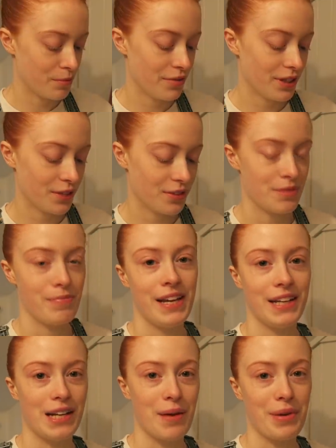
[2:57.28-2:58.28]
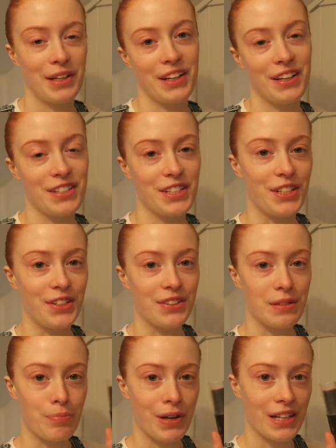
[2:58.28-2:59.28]
Moving on to makeup, I'm going to
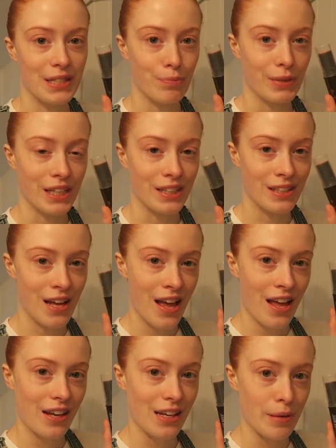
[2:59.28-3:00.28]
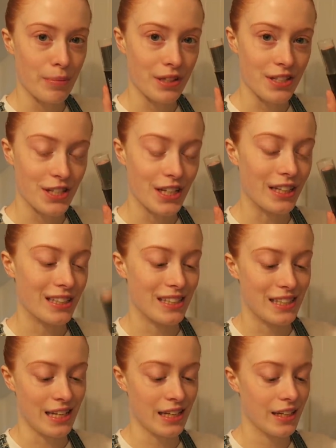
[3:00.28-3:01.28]
use the Burt's Bees Lip and Cheek
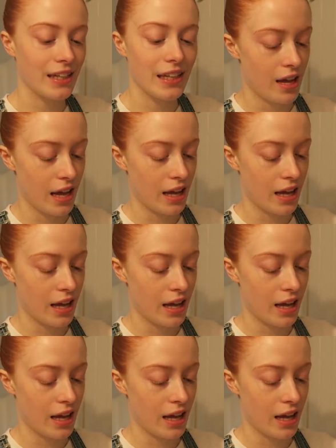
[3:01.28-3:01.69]
Stick.